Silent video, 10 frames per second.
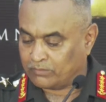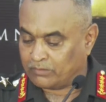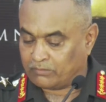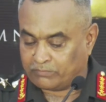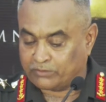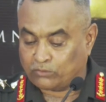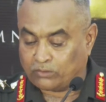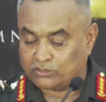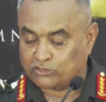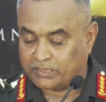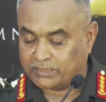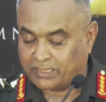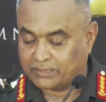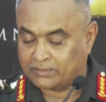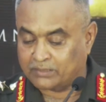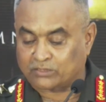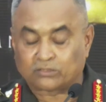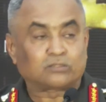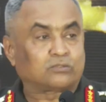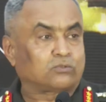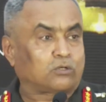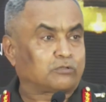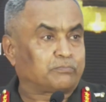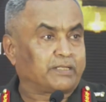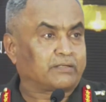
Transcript: With non-state actors not being